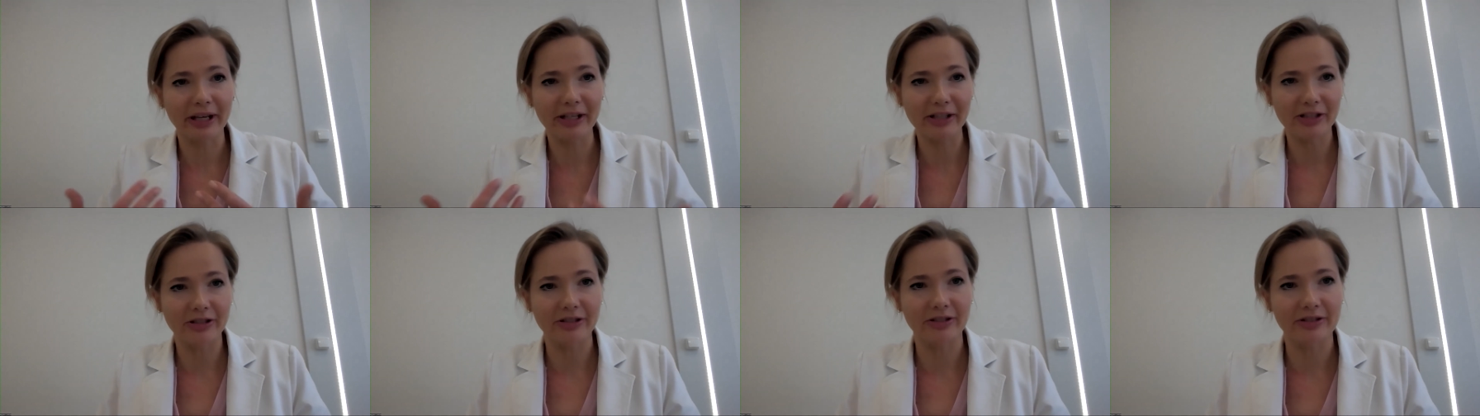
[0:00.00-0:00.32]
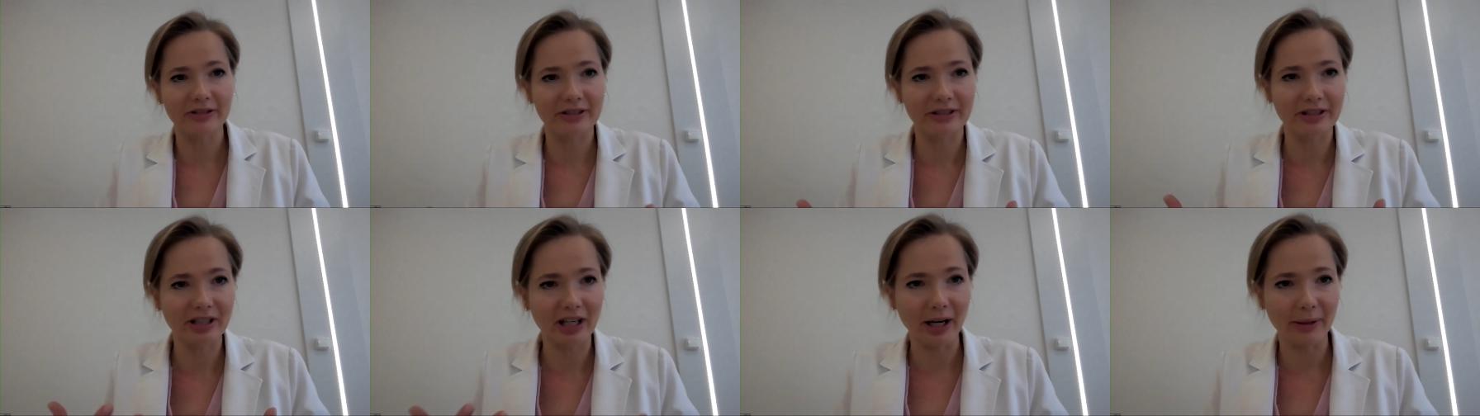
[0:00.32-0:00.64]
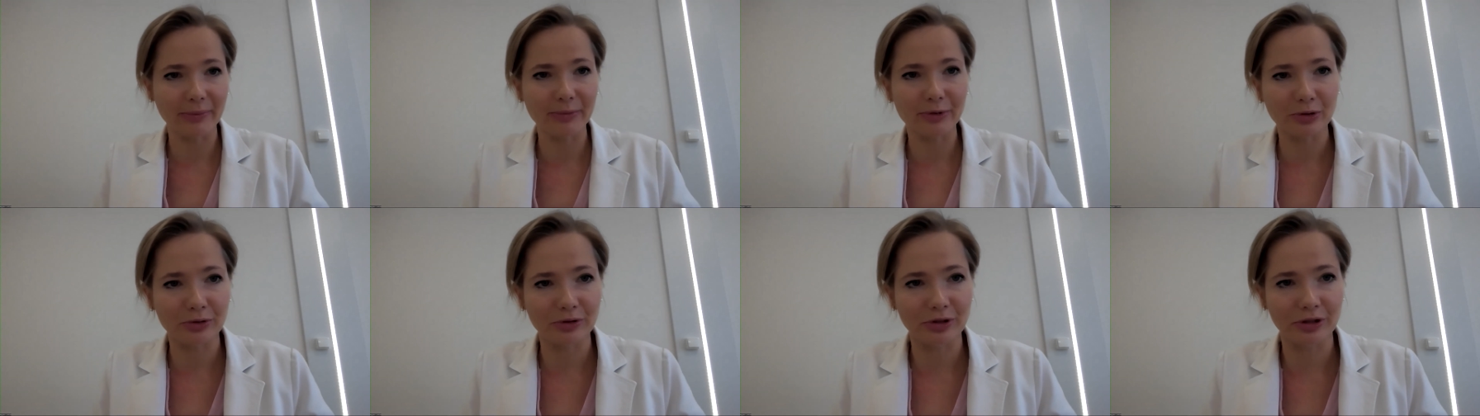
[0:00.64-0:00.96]
patients
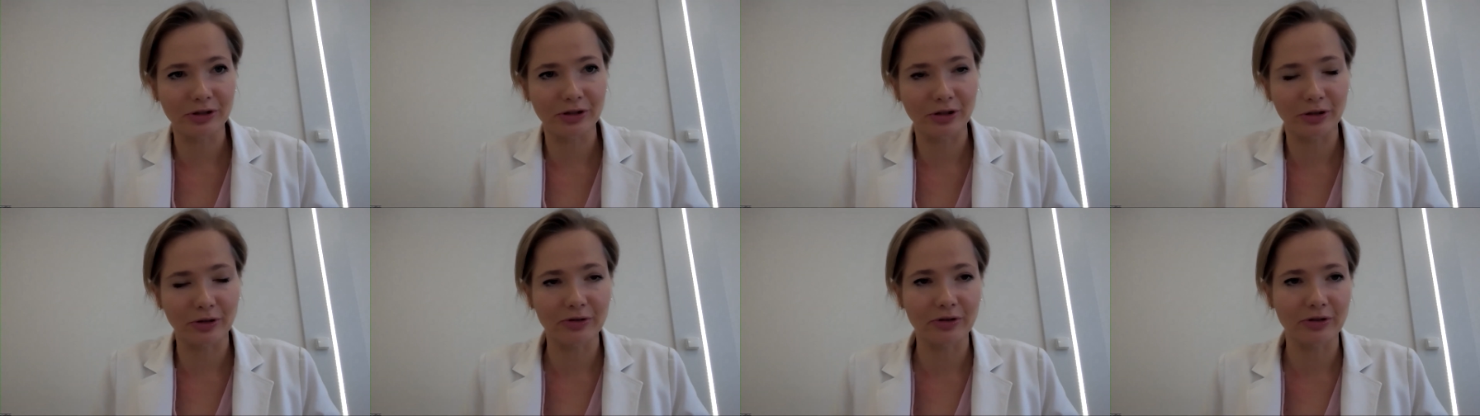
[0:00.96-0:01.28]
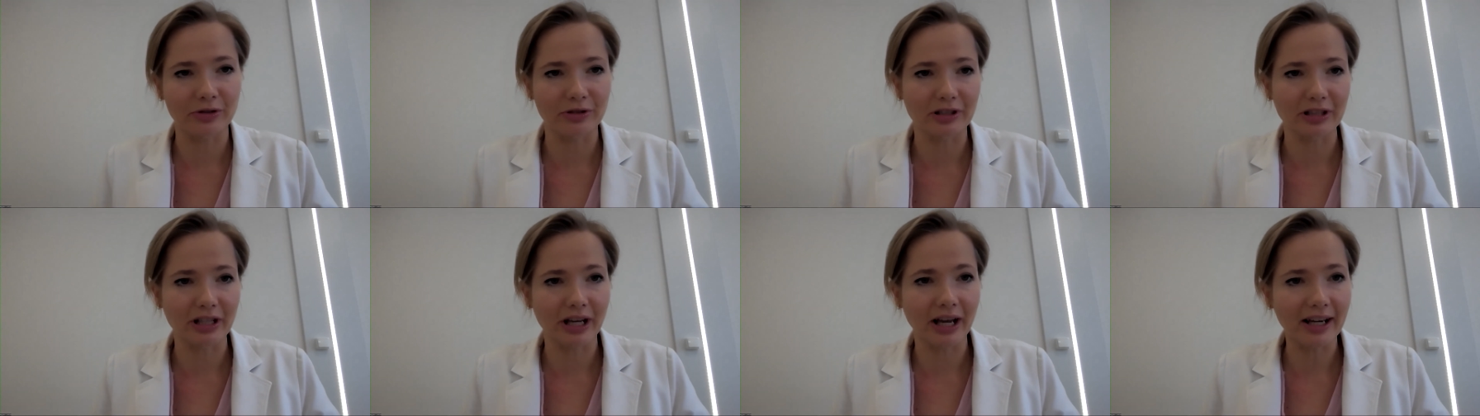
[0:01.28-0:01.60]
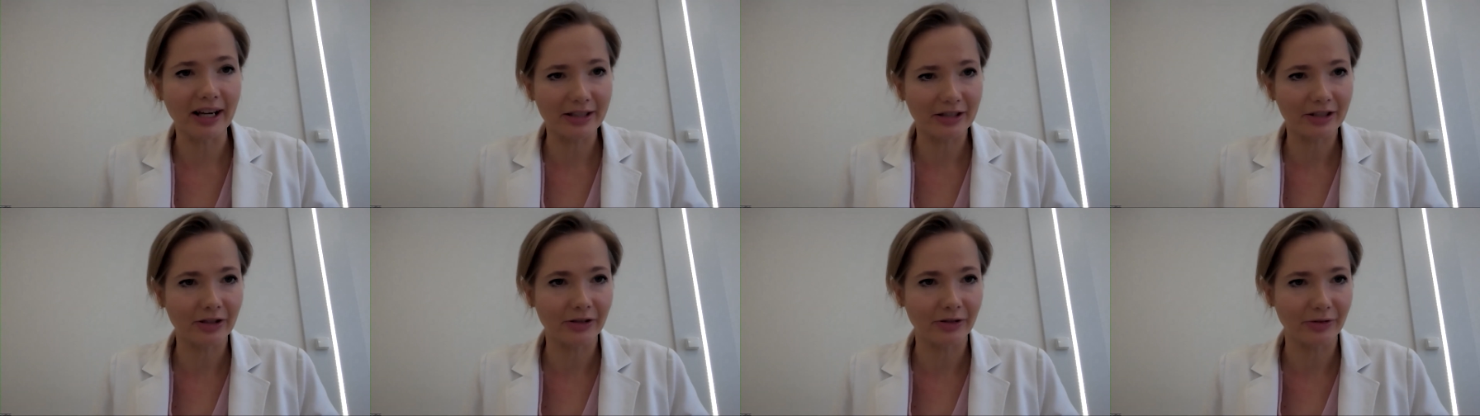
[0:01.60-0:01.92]
come to the doctor and
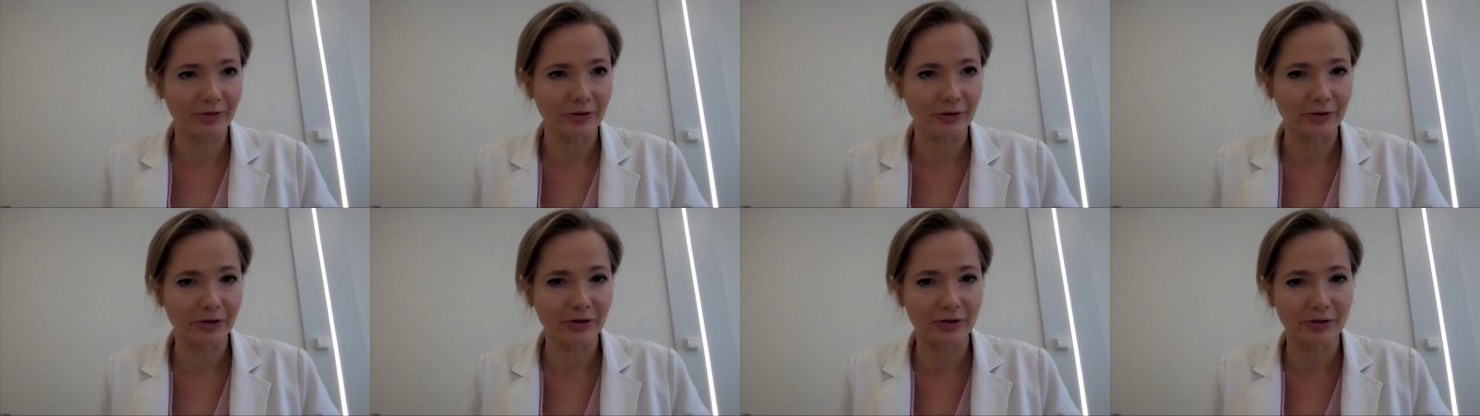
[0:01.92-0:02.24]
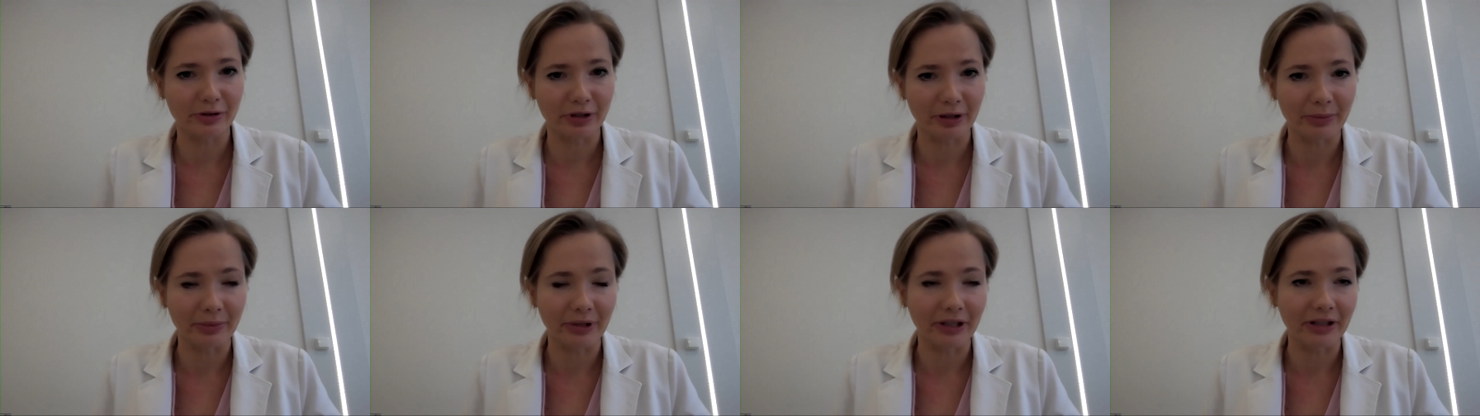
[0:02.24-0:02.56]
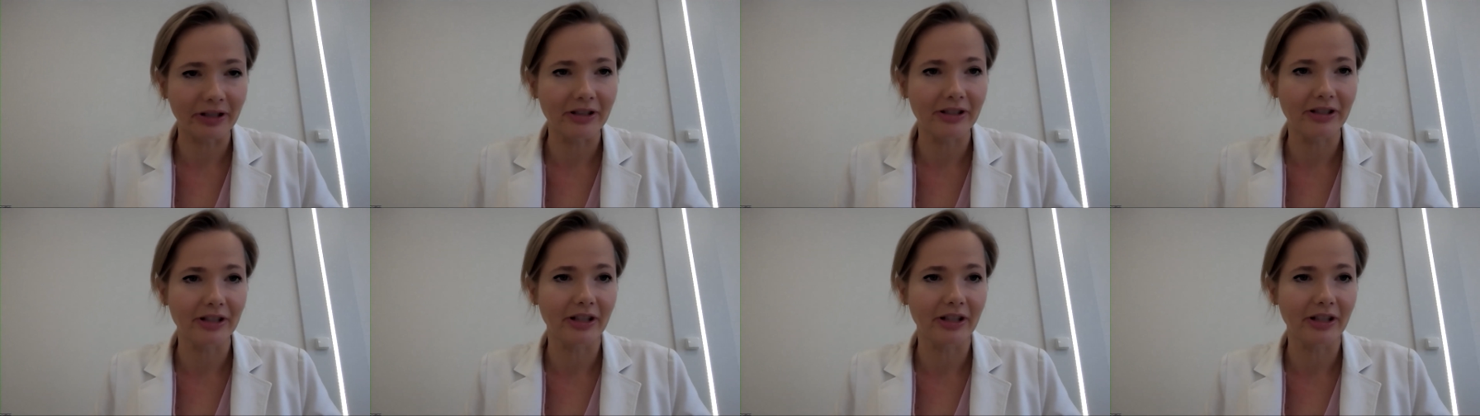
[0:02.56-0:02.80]
ask for screening,